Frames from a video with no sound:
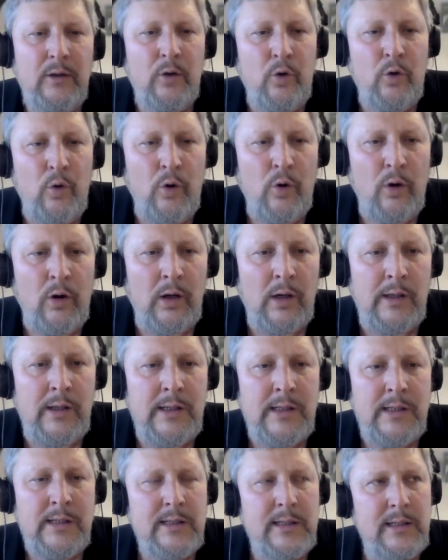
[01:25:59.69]

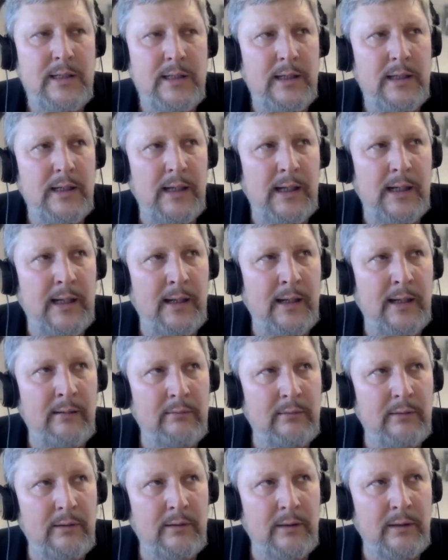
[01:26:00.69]
corn, uh,
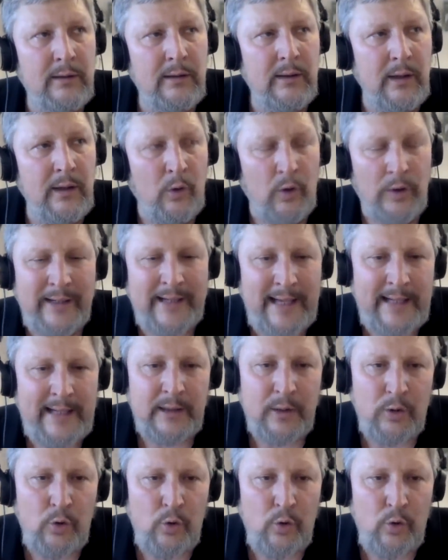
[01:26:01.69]
organic